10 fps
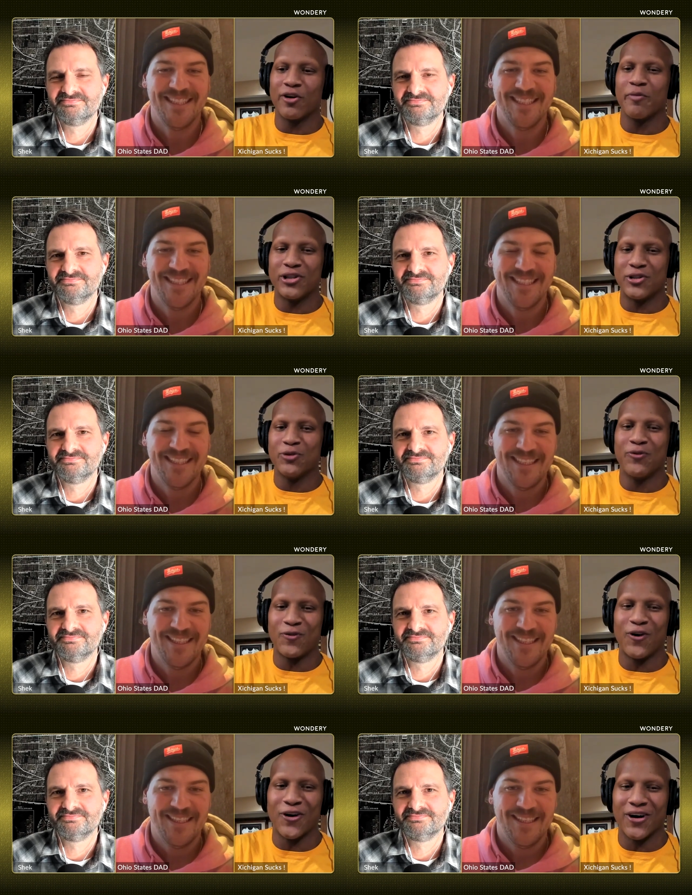Speaker 1: a little bit too
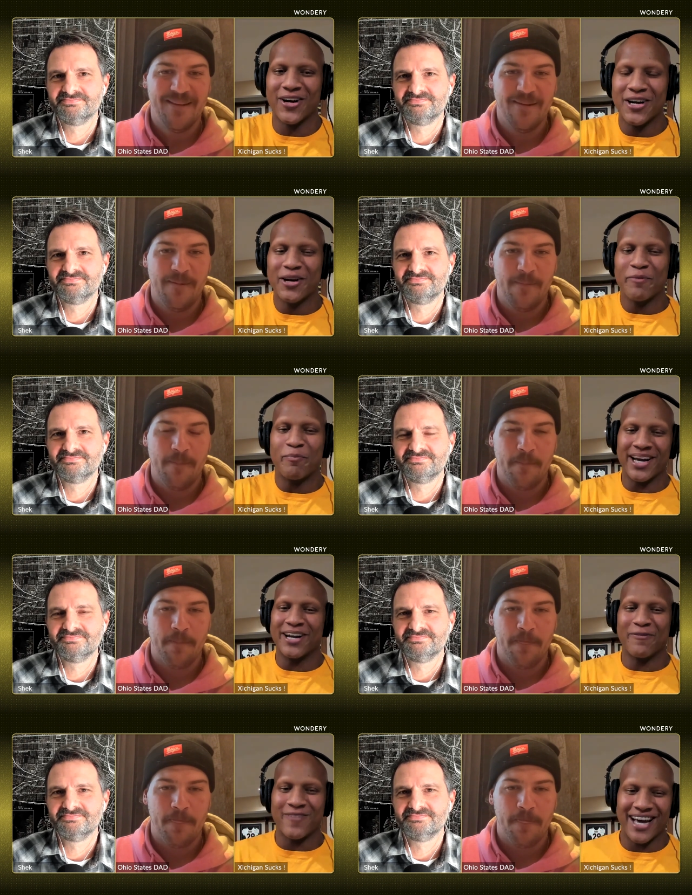far
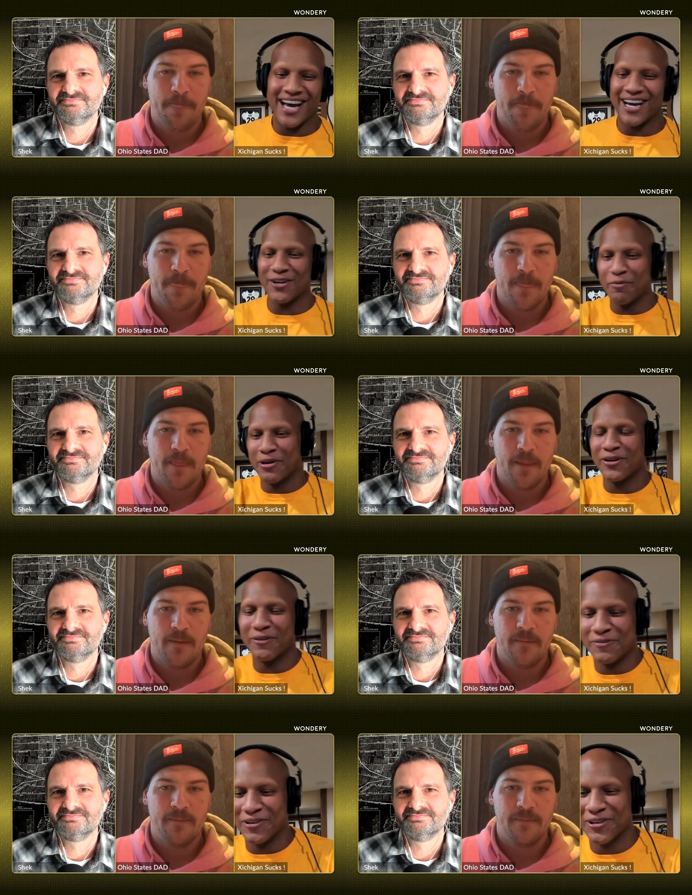planting a flag in the
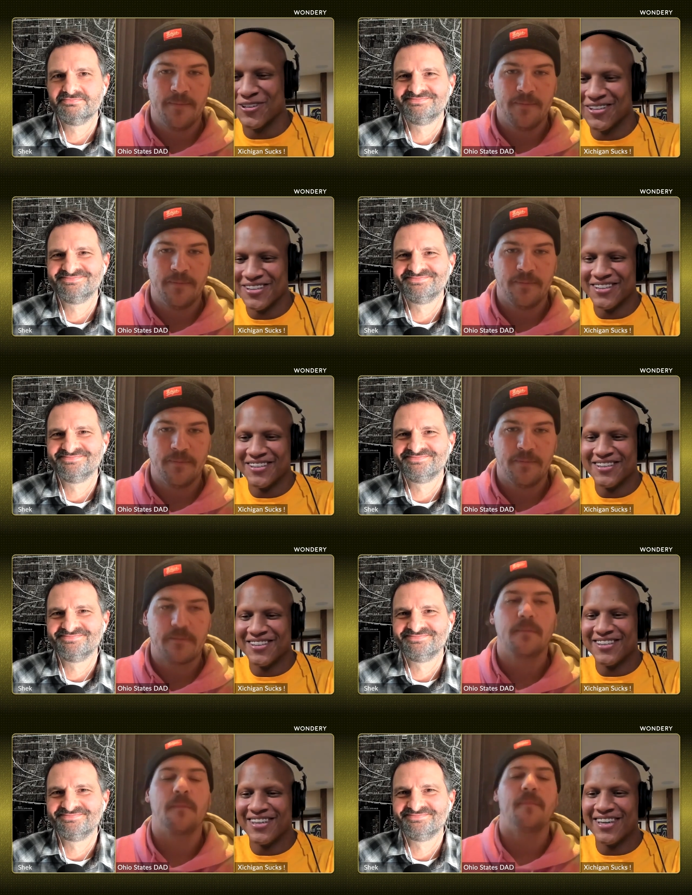middle of the field?
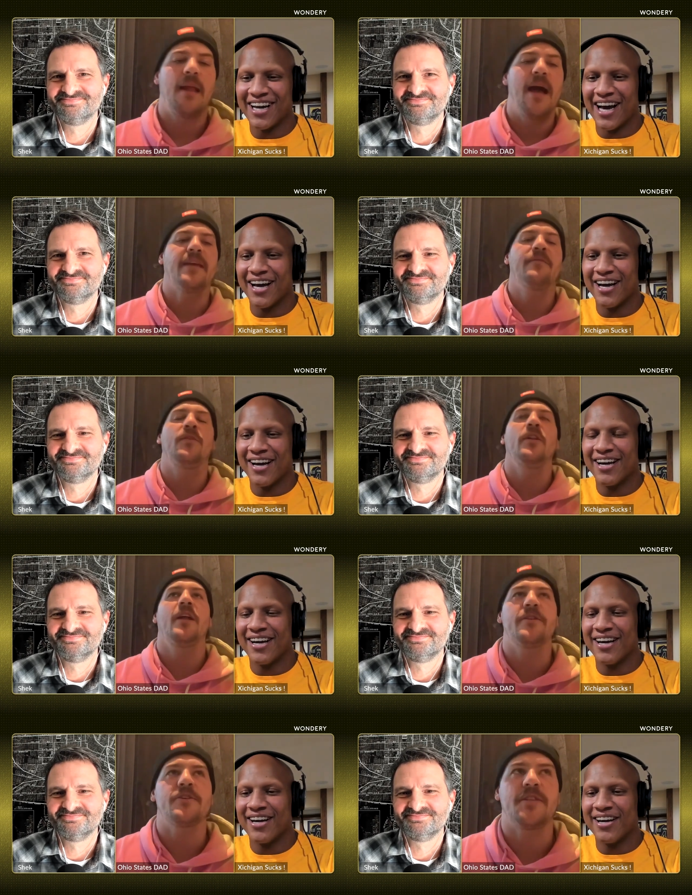I can
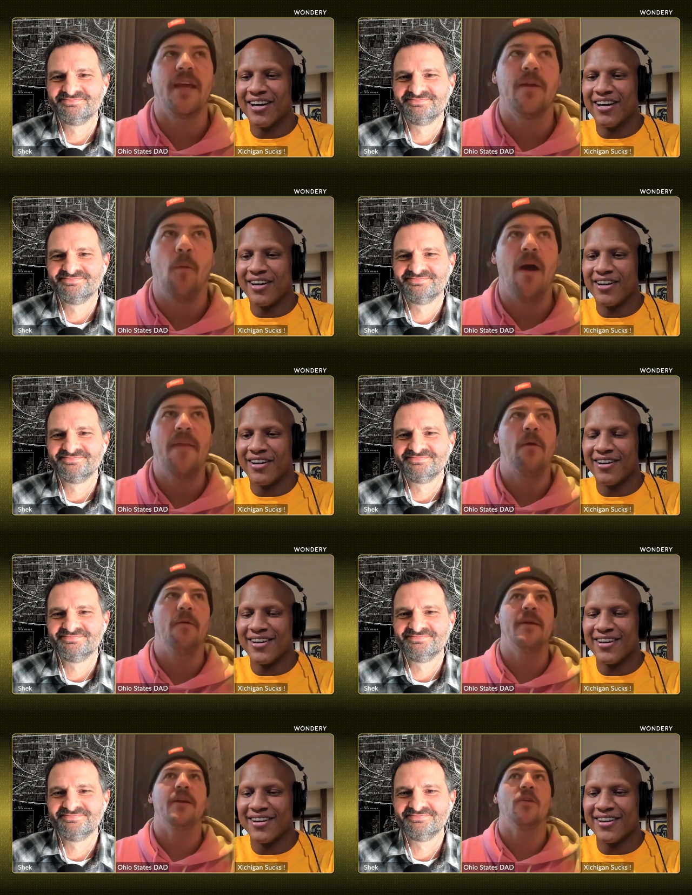fully understand why that
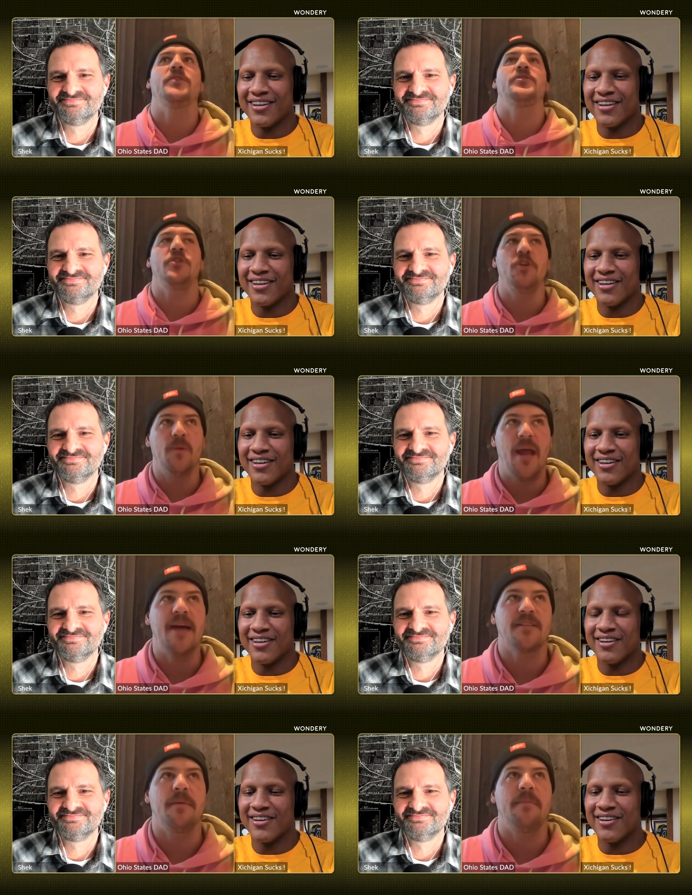would be
Speaker 2: a question you would
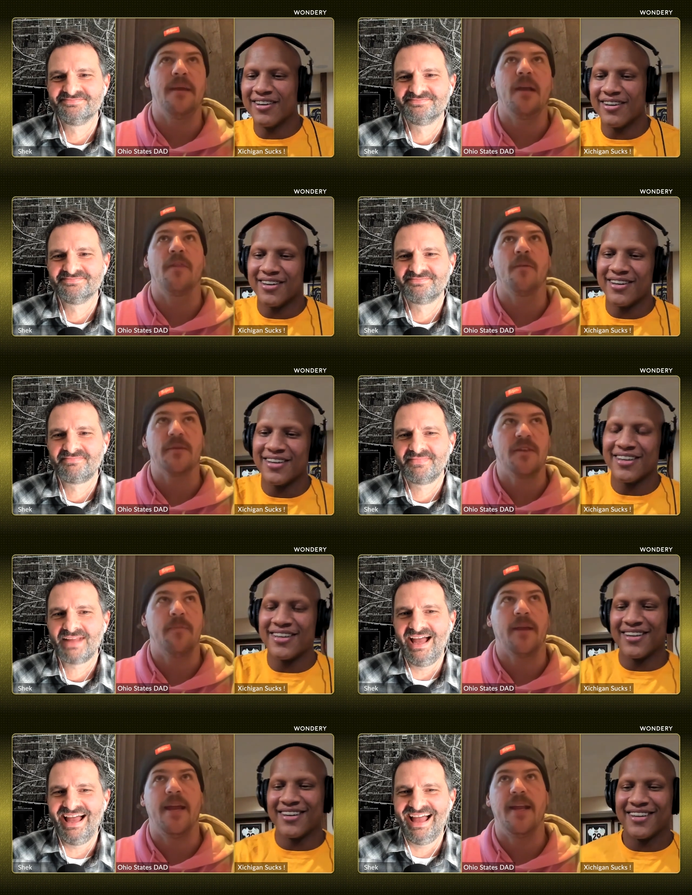ask me, being on the
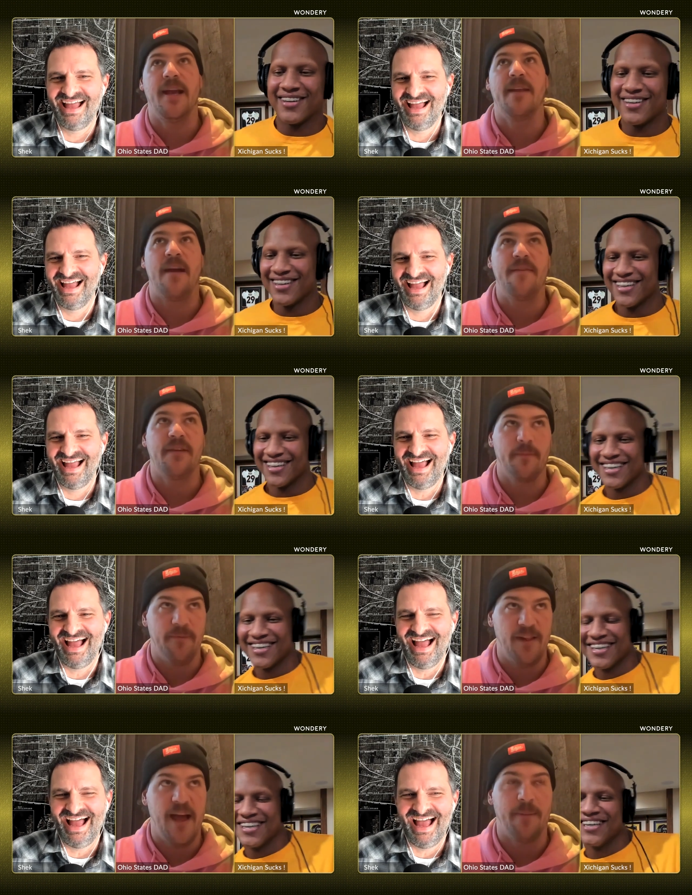reciprocating end of having a
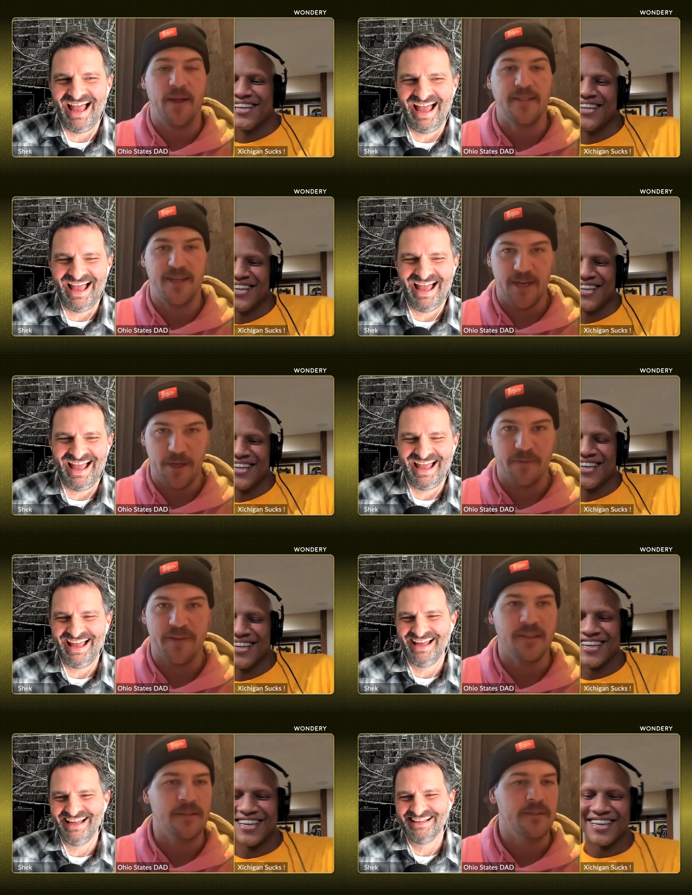flag planted in your
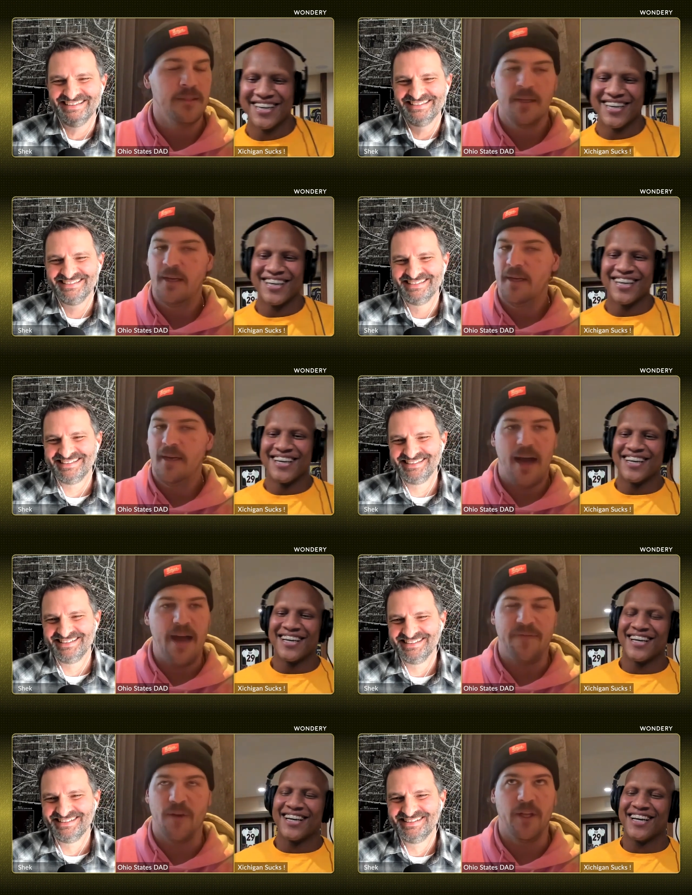field.
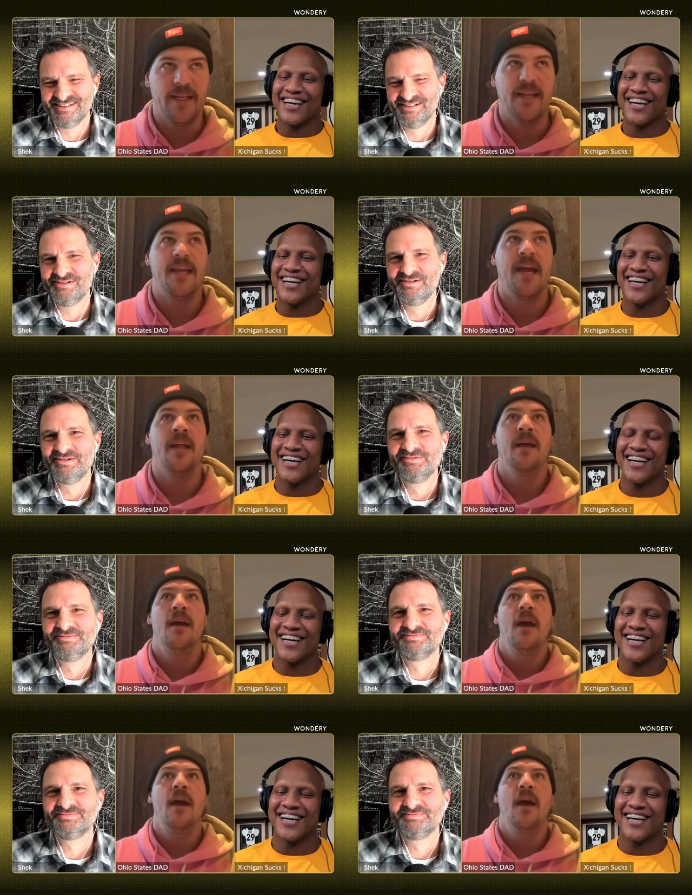I fully get that.